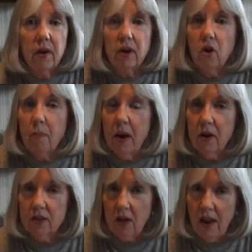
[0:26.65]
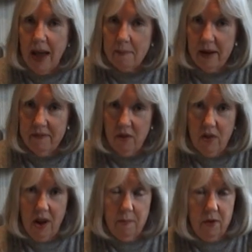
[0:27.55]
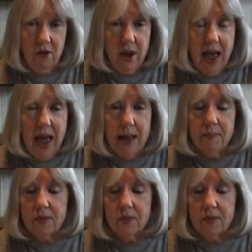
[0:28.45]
and your parents all have my phone number, okay?